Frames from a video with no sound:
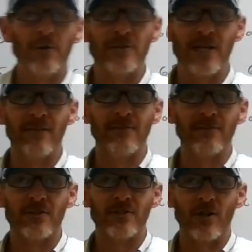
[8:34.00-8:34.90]
San
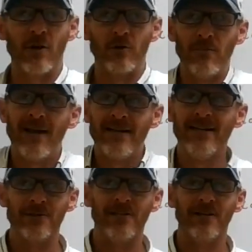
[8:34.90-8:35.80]
Francisco, or you might need to go to
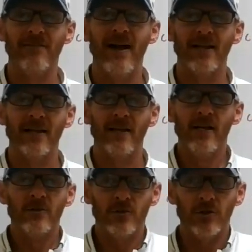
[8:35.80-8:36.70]
Silicon Valley
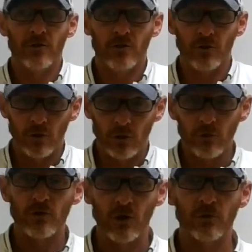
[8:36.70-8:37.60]
to
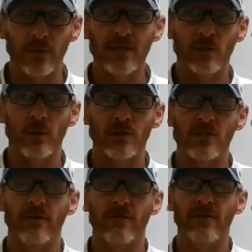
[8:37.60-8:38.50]
use those
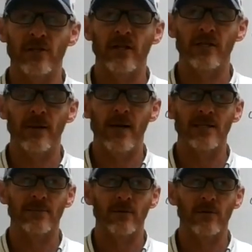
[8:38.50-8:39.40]
resources efficiently as possible.